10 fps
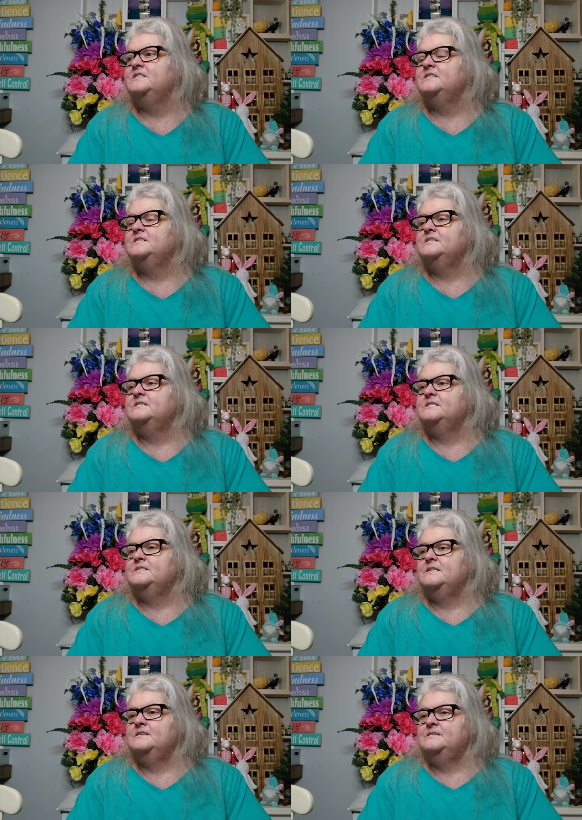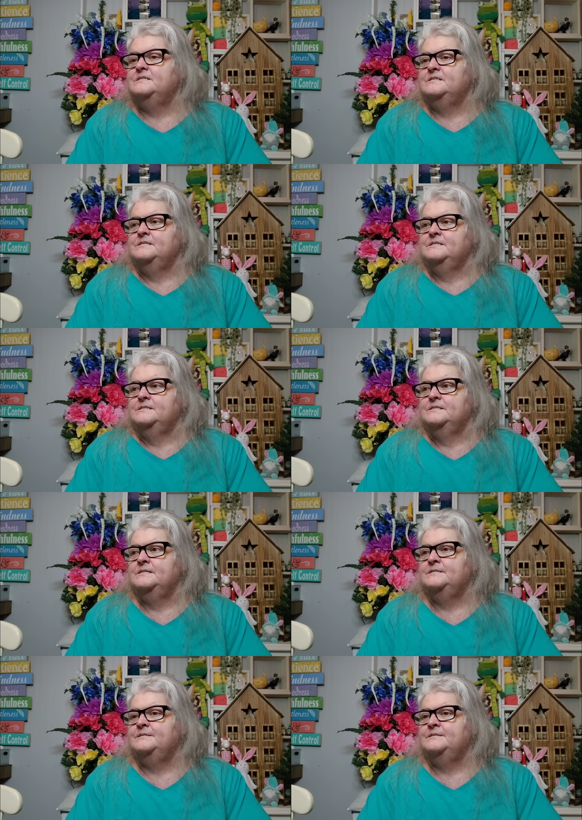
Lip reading: Nothing is said.